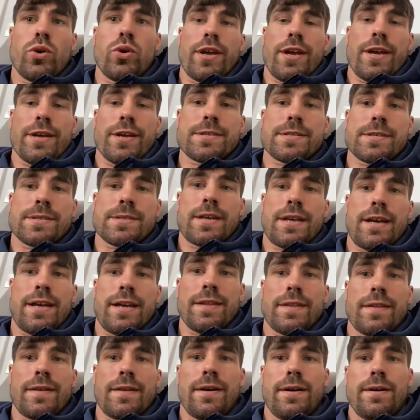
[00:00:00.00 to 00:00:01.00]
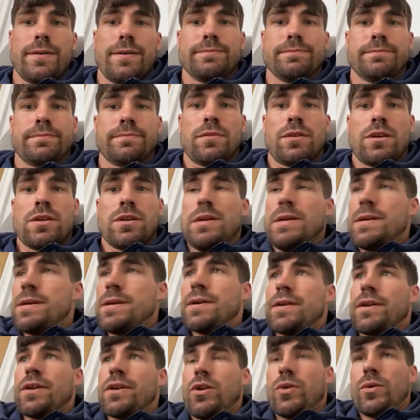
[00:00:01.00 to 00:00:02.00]
Yes, and um,
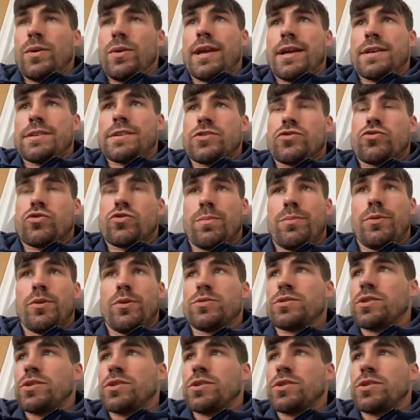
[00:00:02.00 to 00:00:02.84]
you know he has a tribute.